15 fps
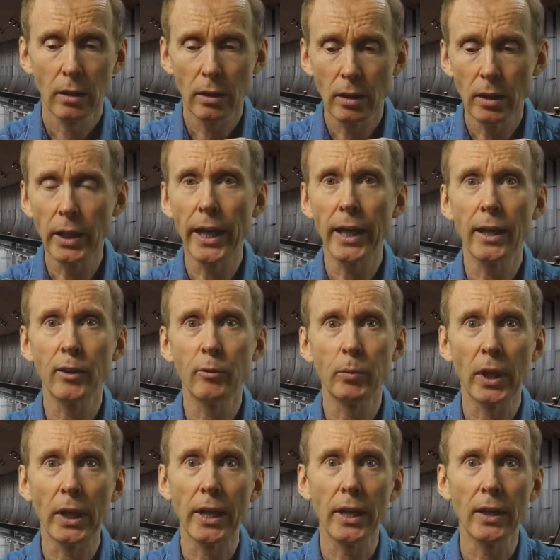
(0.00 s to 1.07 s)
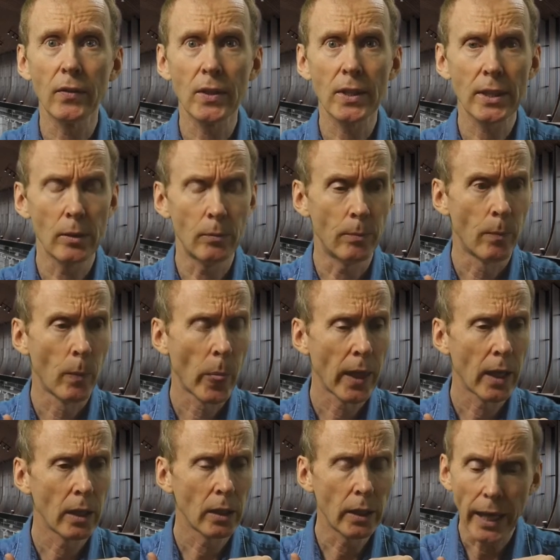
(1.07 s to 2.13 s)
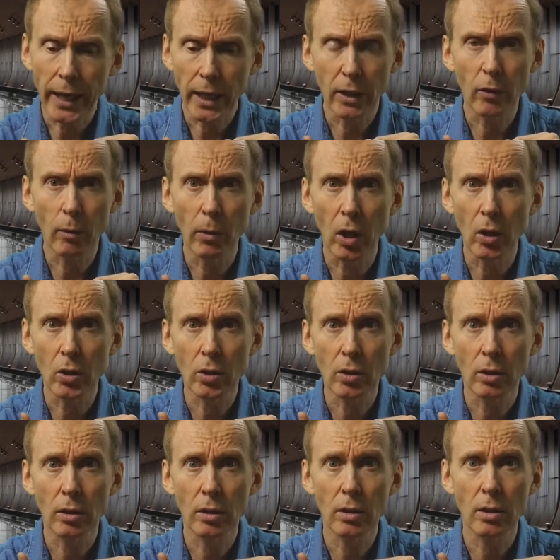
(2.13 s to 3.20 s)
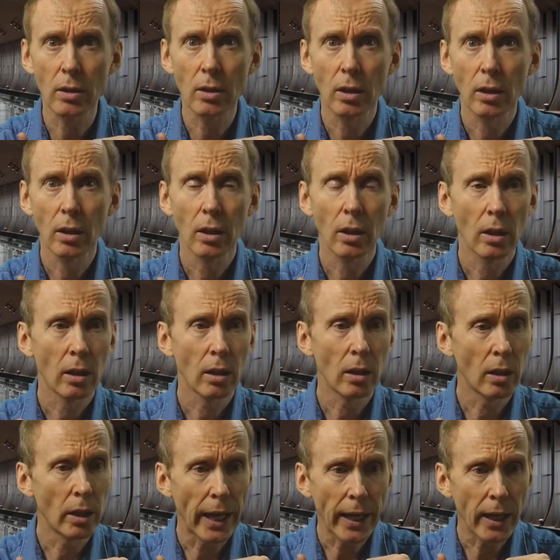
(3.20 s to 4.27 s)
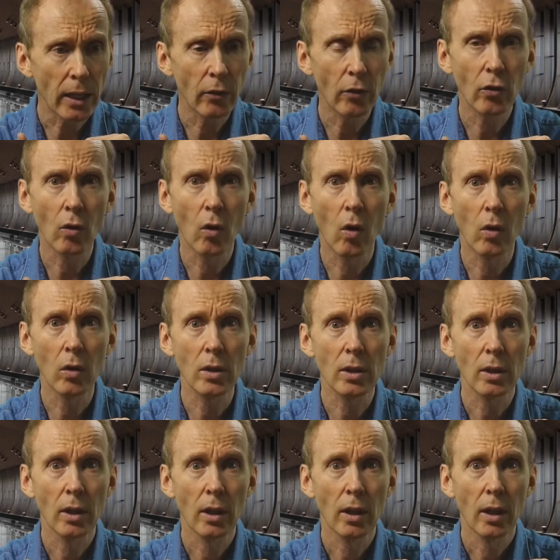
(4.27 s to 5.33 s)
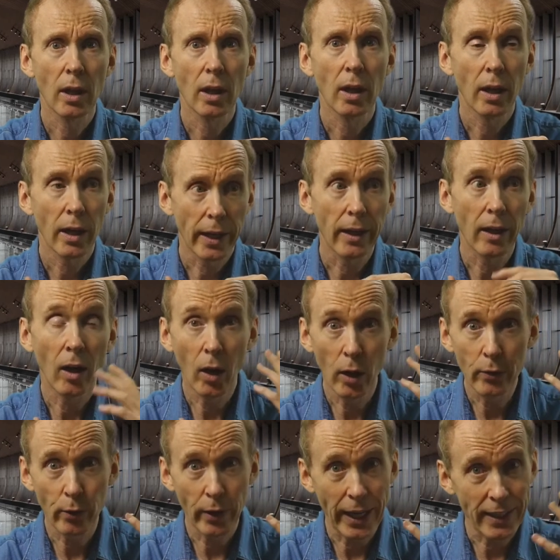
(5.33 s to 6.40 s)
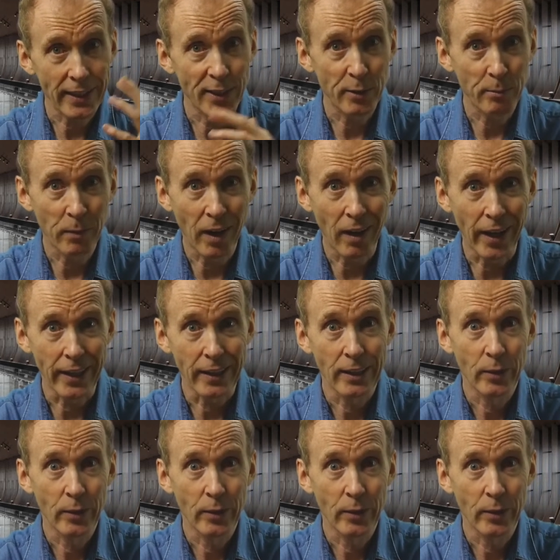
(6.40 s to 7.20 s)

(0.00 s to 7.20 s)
negative beliefs, negative emotions, negative thoughts, and an overactive mind.